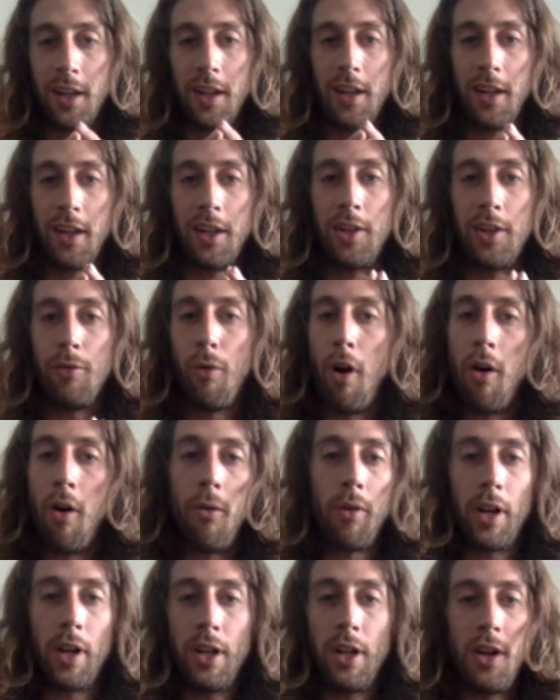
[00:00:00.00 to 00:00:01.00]
you
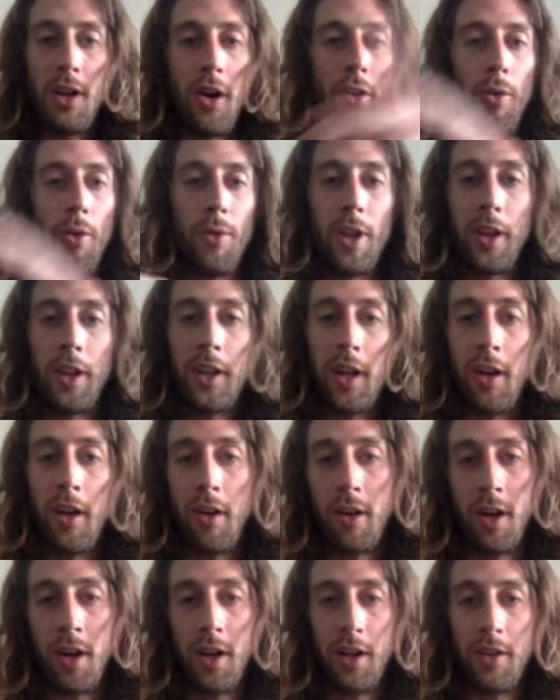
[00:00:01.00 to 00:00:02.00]
already know
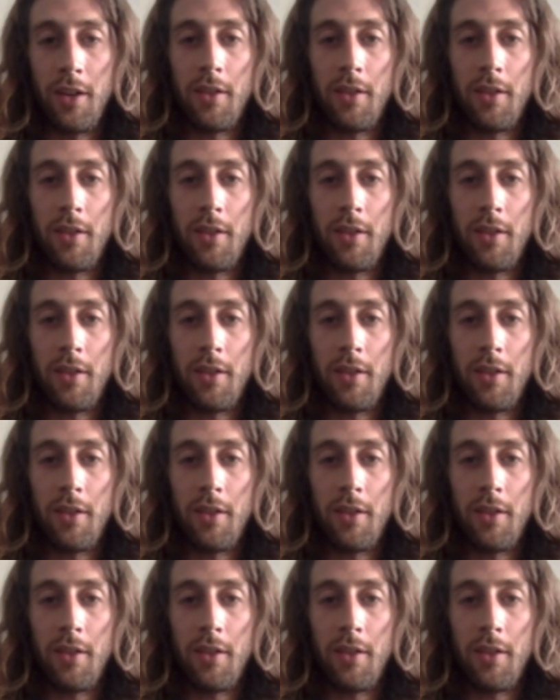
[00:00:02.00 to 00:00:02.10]
that